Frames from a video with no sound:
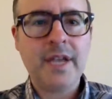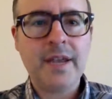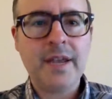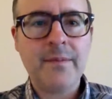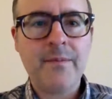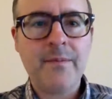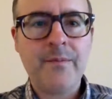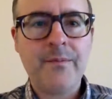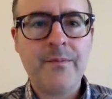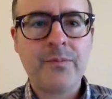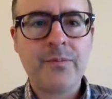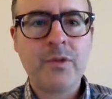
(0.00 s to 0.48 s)

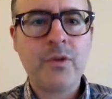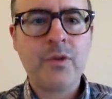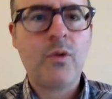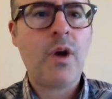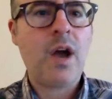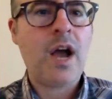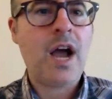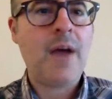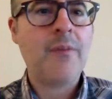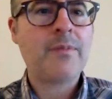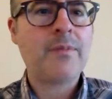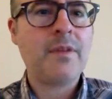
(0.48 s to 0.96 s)
or
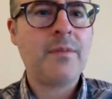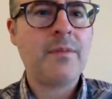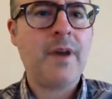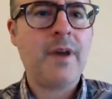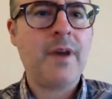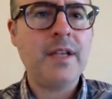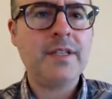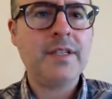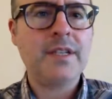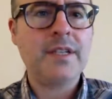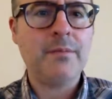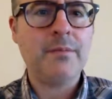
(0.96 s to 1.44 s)
optimizing a
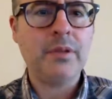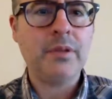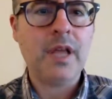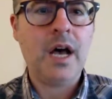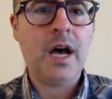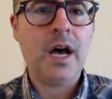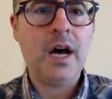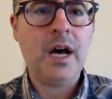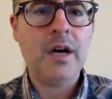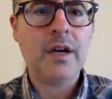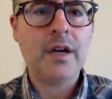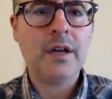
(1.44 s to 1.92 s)
blog,
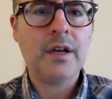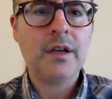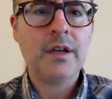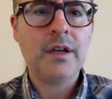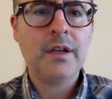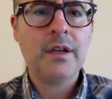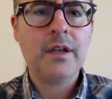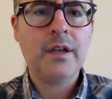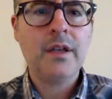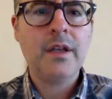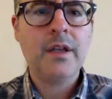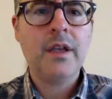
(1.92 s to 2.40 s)

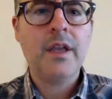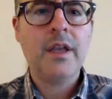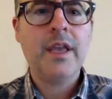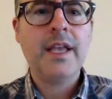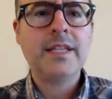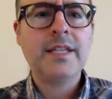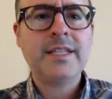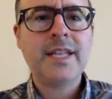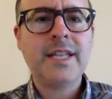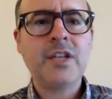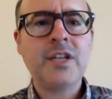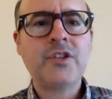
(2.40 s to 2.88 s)

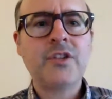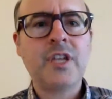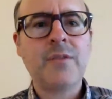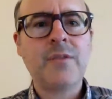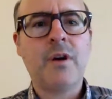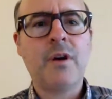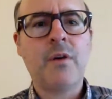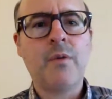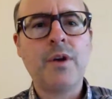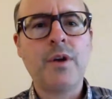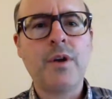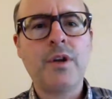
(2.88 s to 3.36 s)
essentially what we're
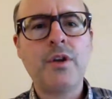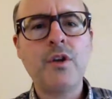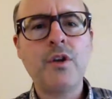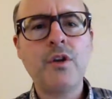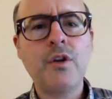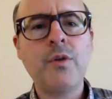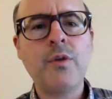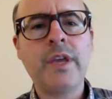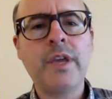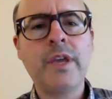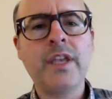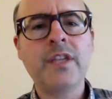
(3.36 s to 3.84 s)
doing
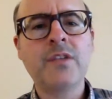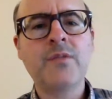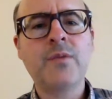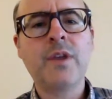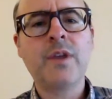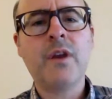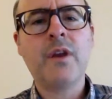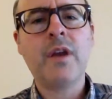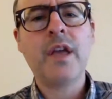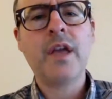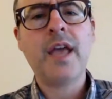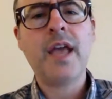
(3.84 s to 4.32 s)
is we are
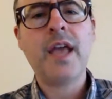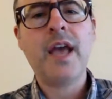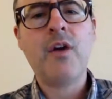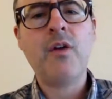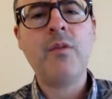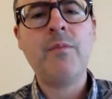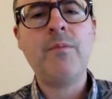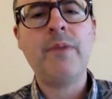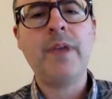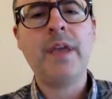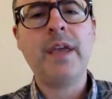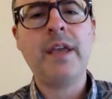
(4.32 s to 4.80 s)

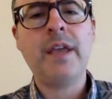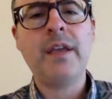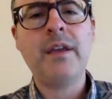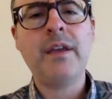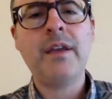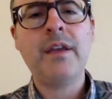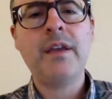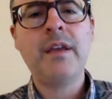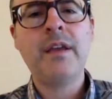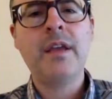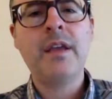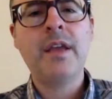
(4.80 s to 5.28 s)
helping
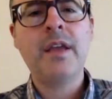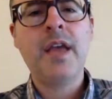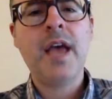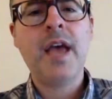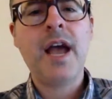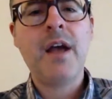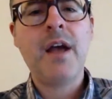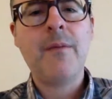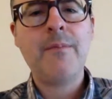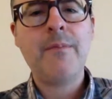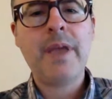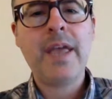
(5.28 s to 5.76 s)
our
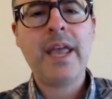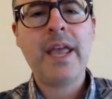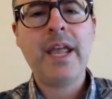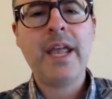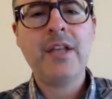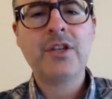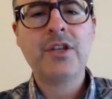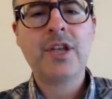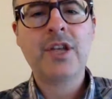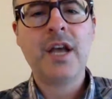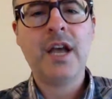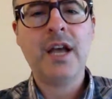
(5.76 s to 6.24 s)
page
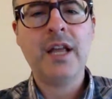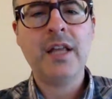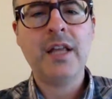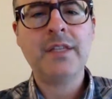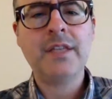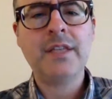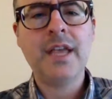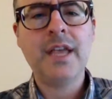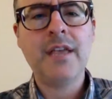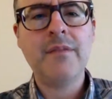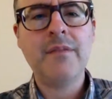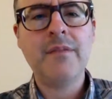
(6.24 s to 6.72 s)

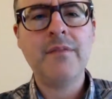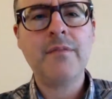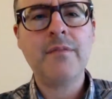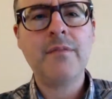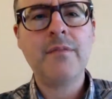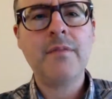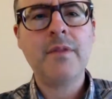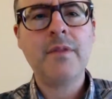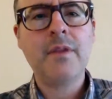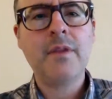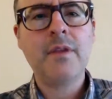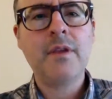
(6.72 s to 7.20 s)
content
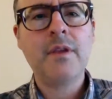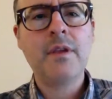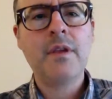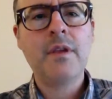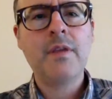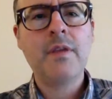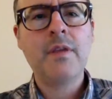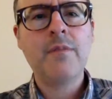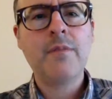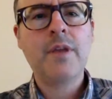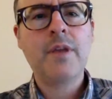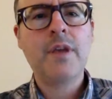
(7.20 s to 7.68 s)

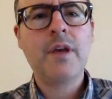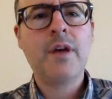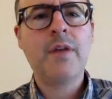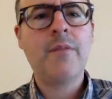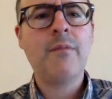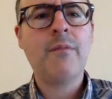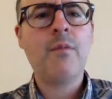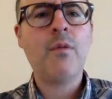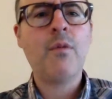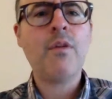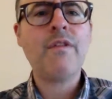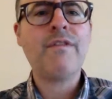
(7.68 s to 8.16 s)
become more
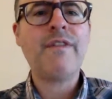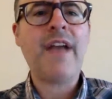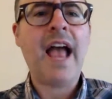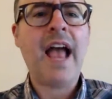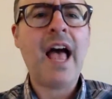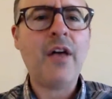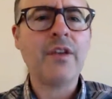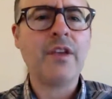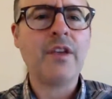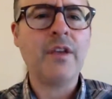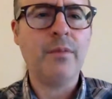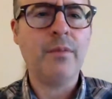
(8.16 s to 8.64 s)

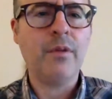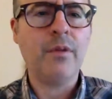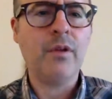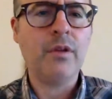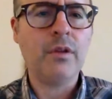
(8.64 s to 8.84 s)
valuable